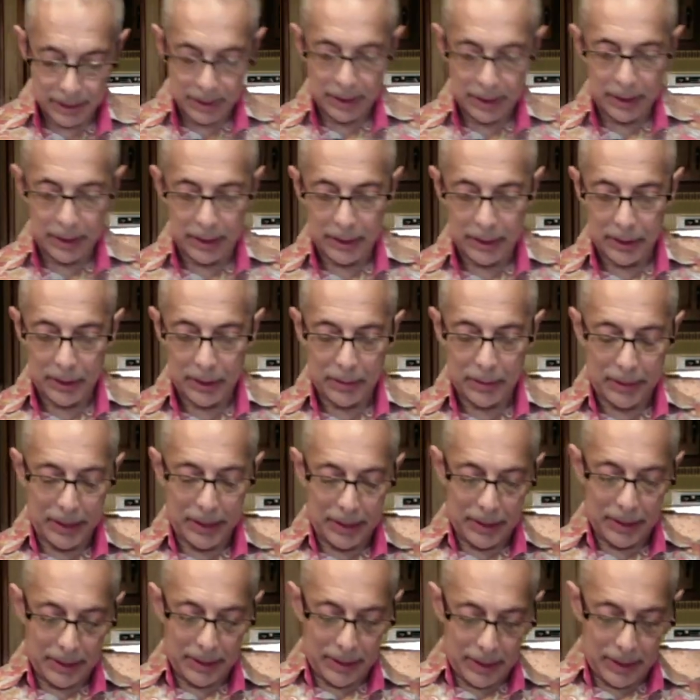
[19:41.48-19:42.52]

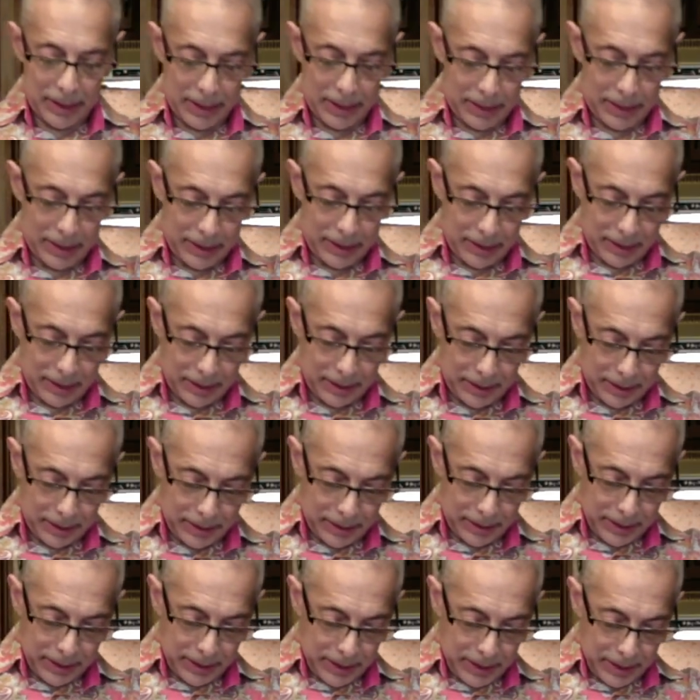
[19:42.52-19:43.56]
Squeeze in it.
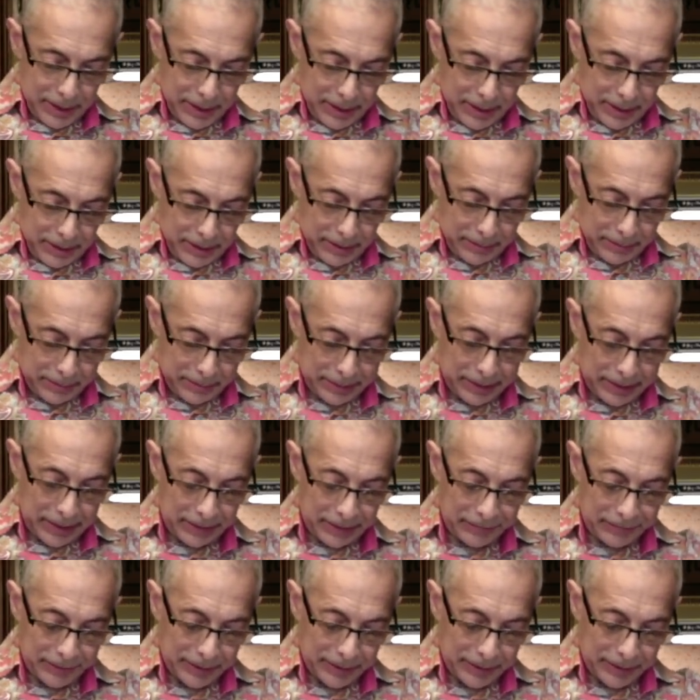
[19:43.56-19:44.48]
But definitely